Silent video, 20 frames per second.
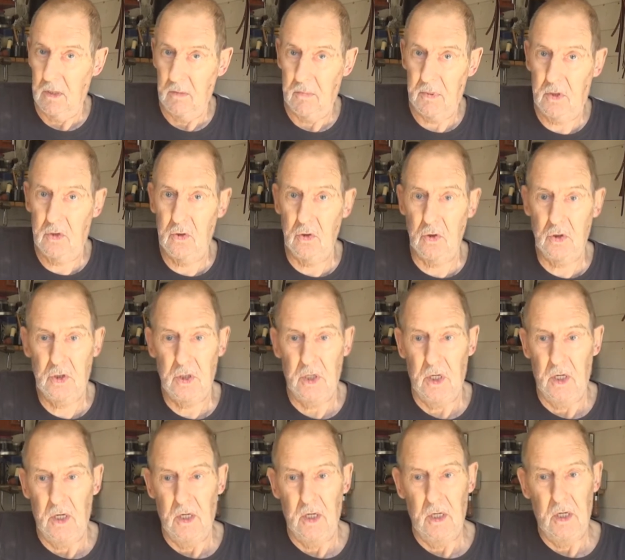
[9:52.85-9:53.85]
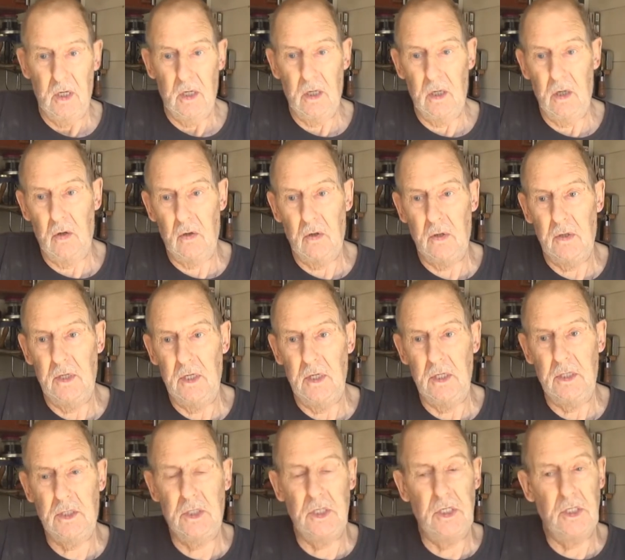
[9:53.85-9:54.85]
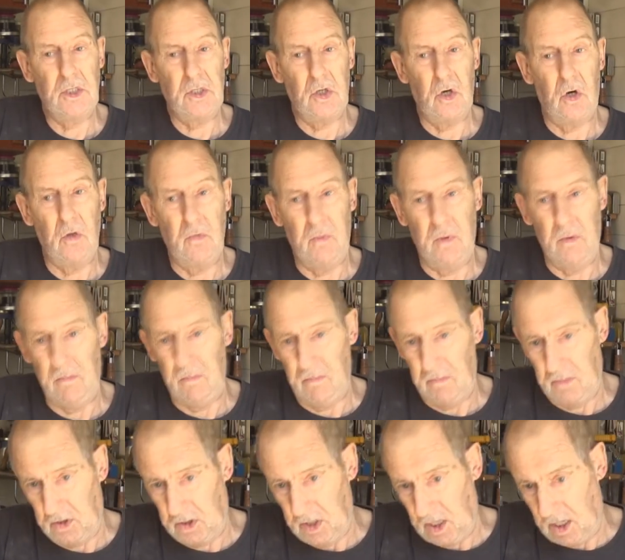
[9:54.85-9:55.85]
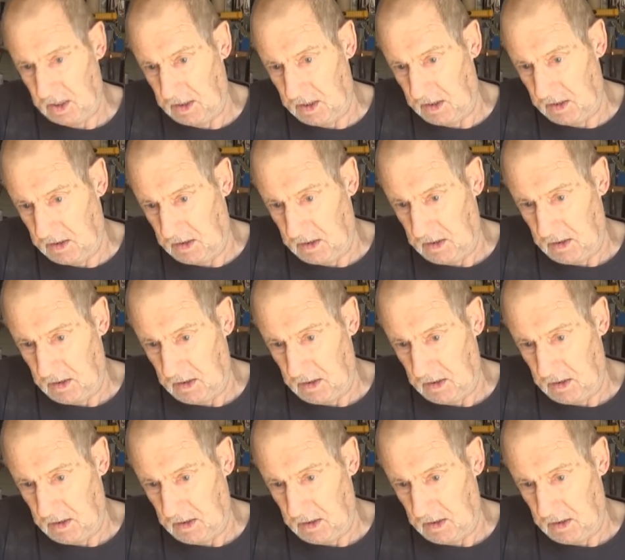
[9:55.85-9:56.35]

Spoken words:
because a lot of these, since I've been started